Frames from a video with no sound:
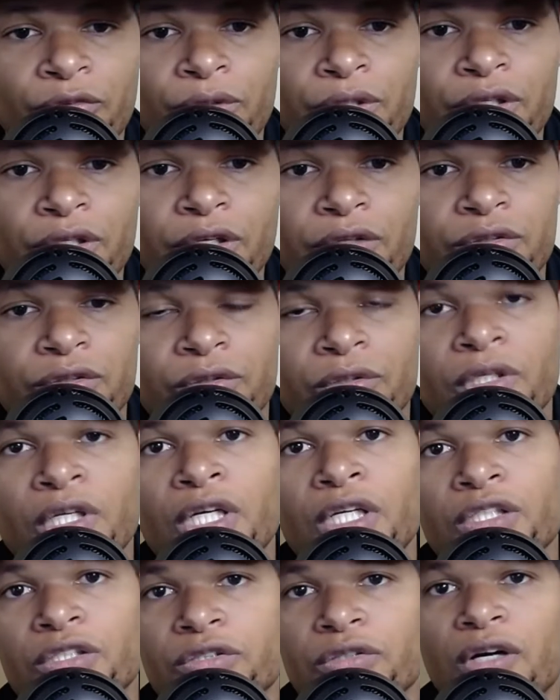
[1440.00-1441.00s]
when you go through
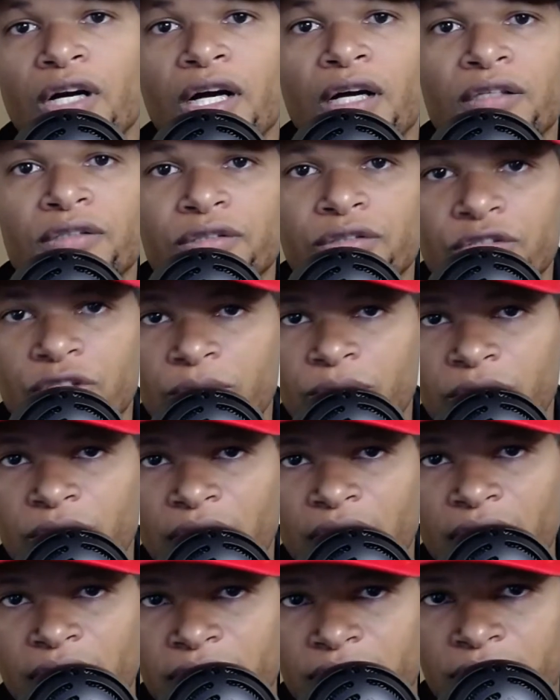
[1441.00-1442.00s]
trials and
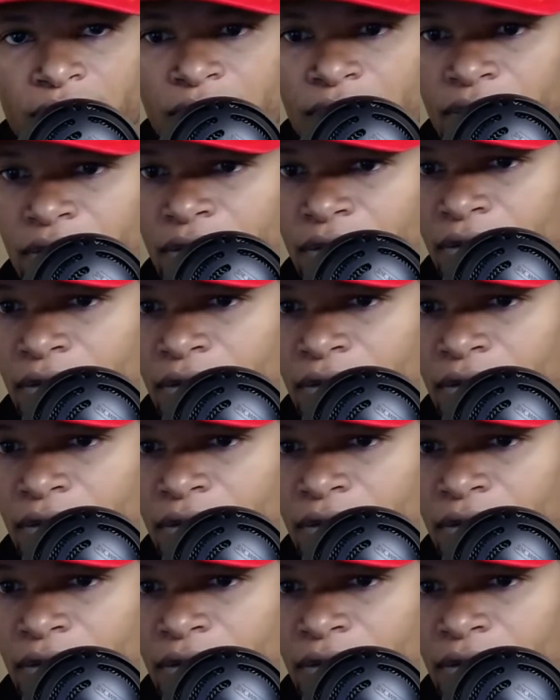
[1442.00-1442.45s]
tribulations.